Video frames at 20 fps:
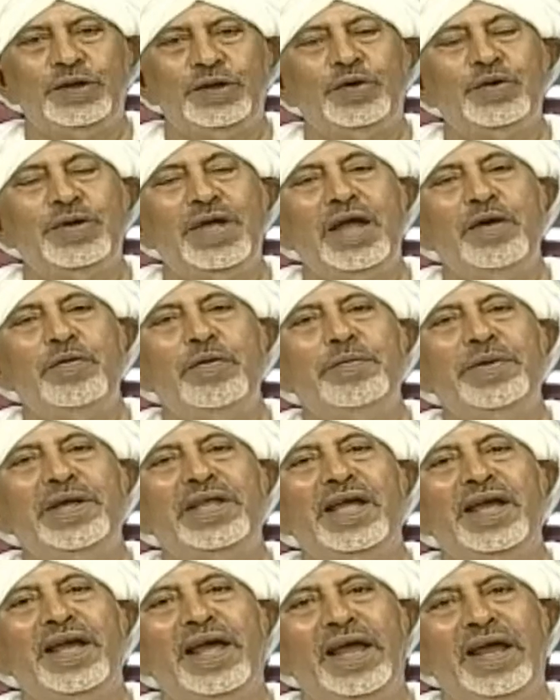Today we
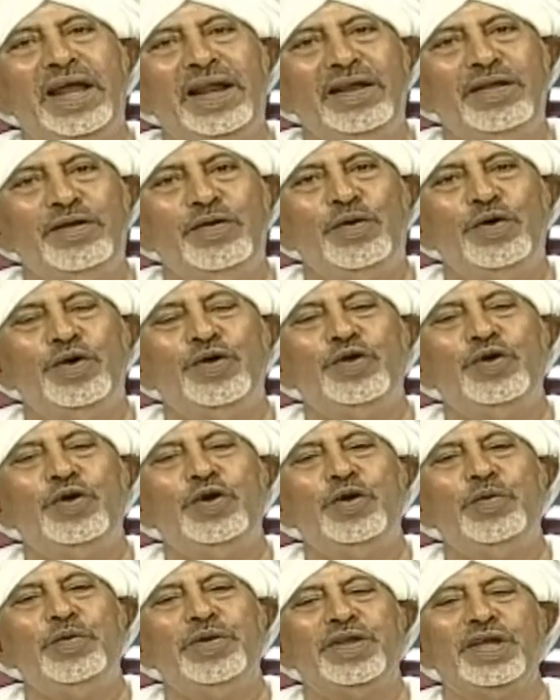meet again to
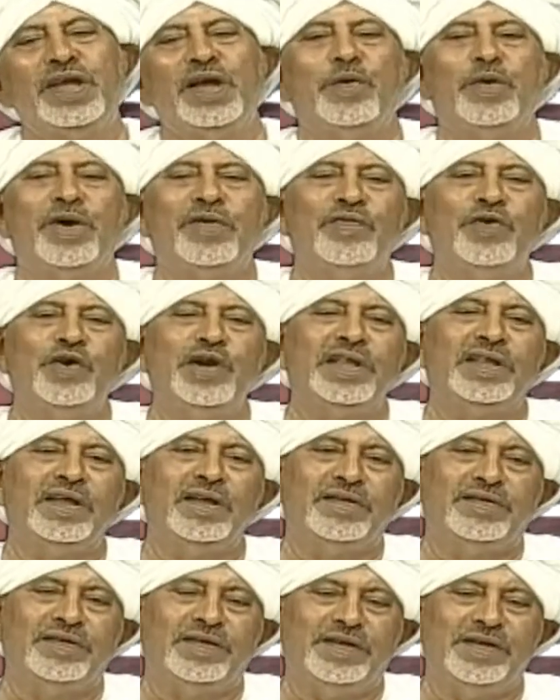continue with our
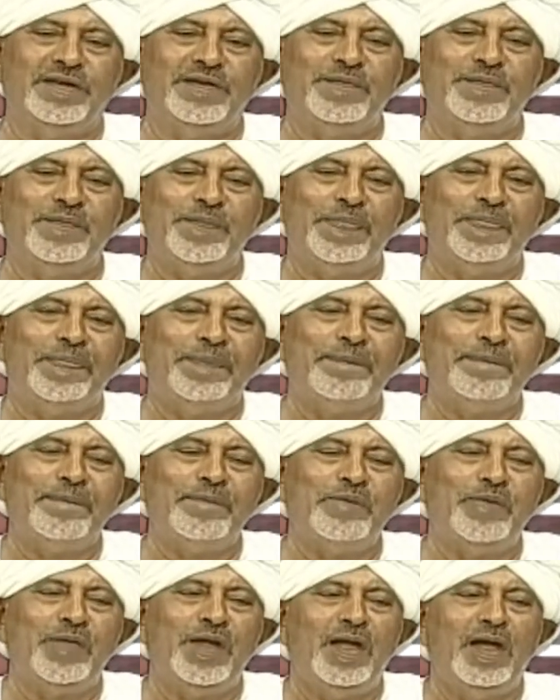phonetics.
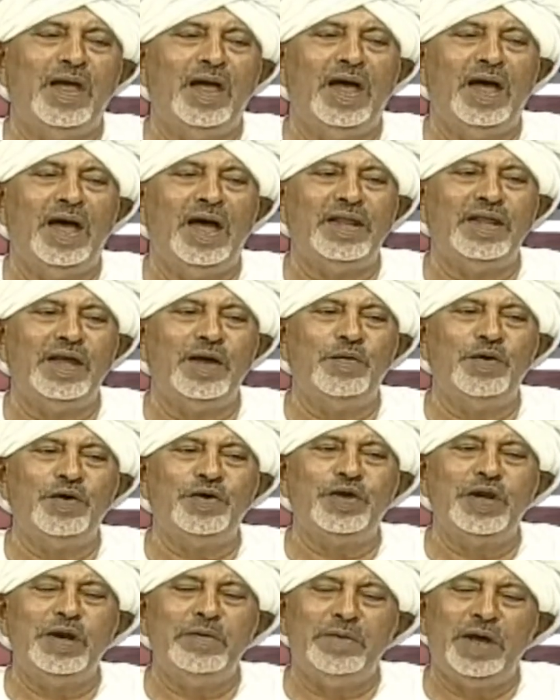And I
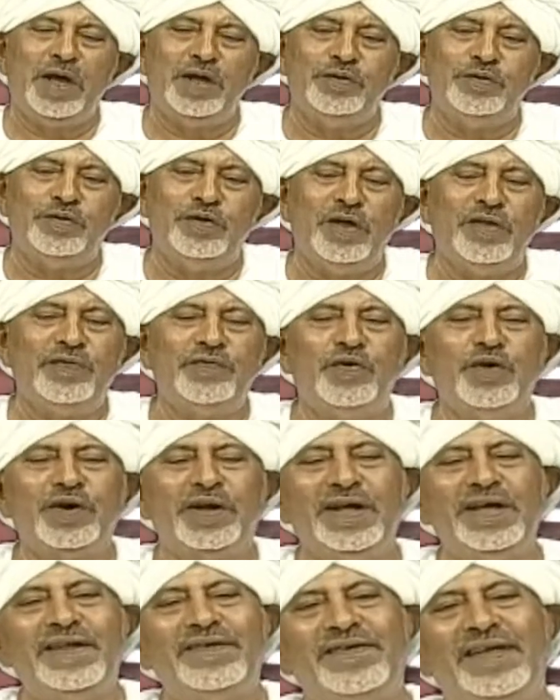want to remind, don't
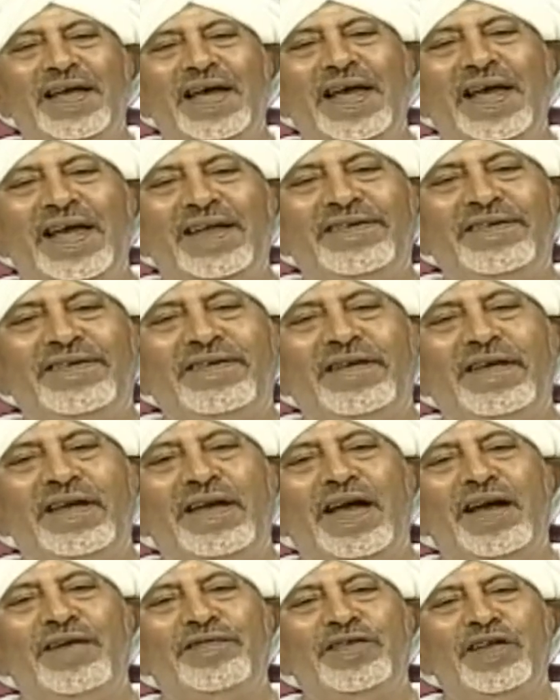forget the S
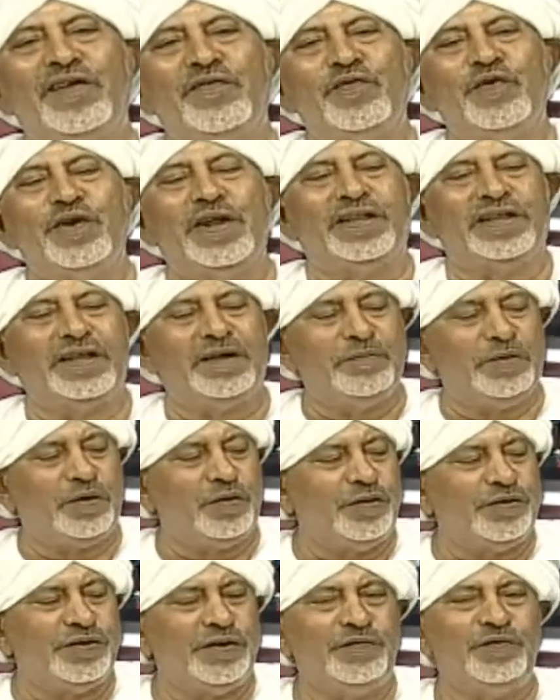after phonetic,
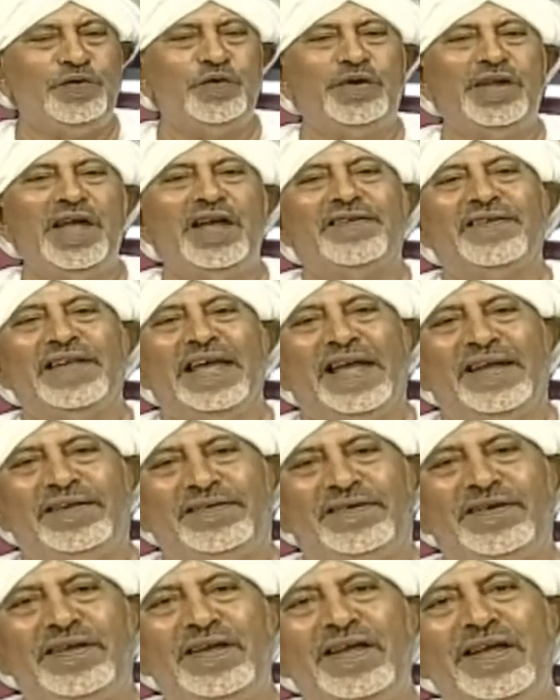because if you take the
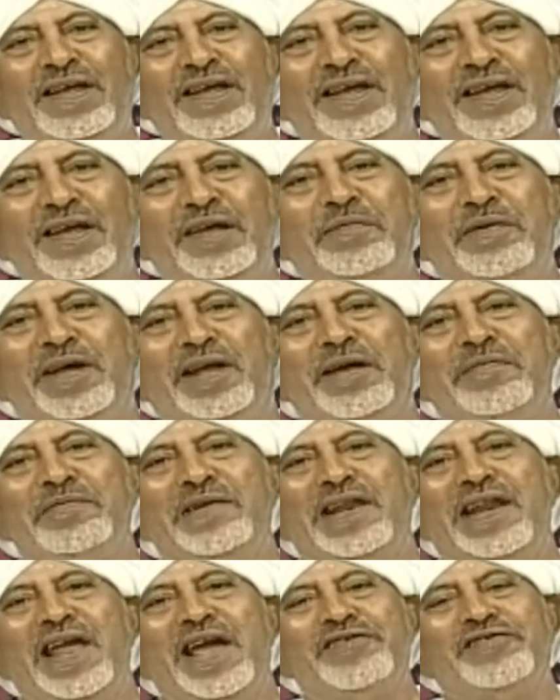S, it becomes
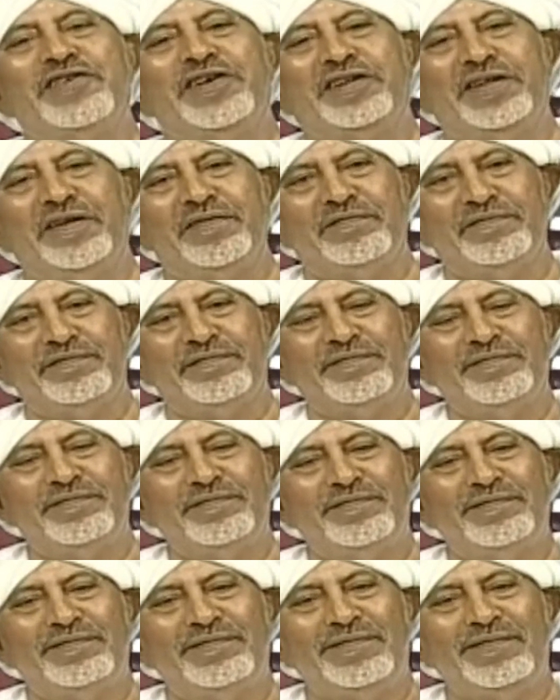an adjective.
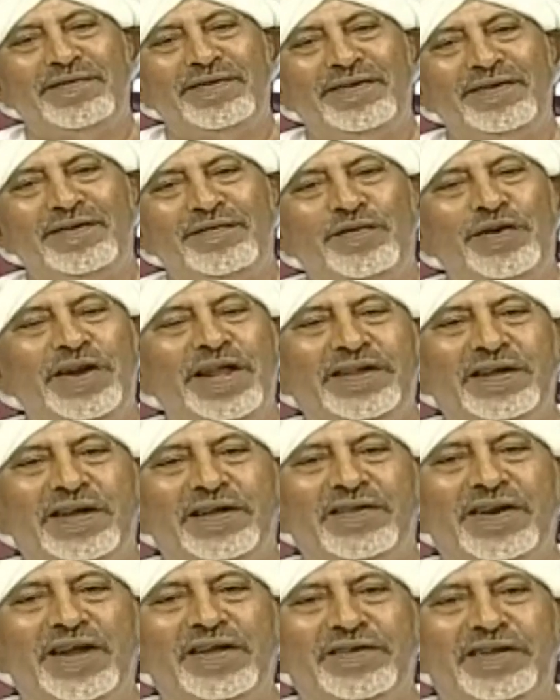
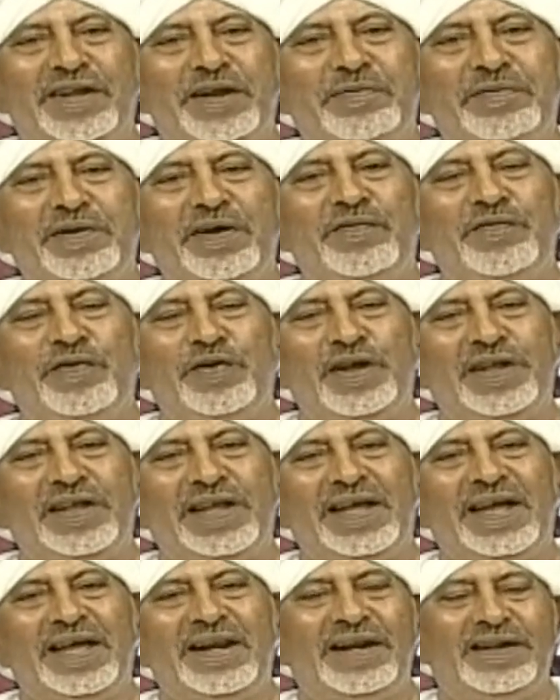Phonetic transcription,
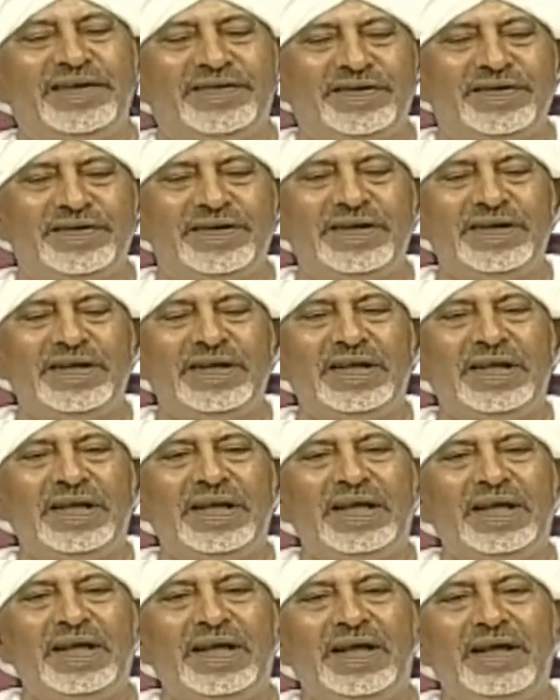phonetic analysis.
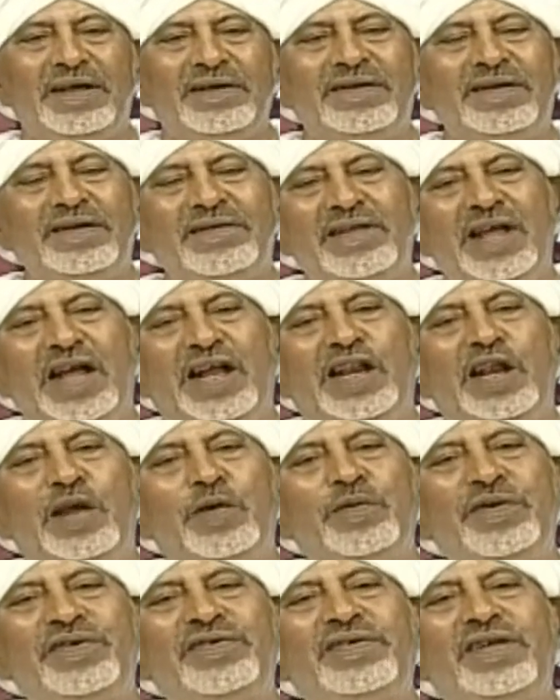Just like
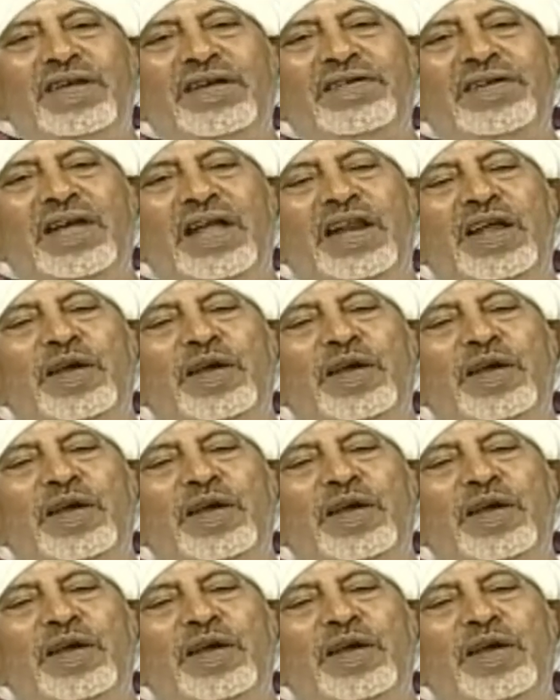linguistics and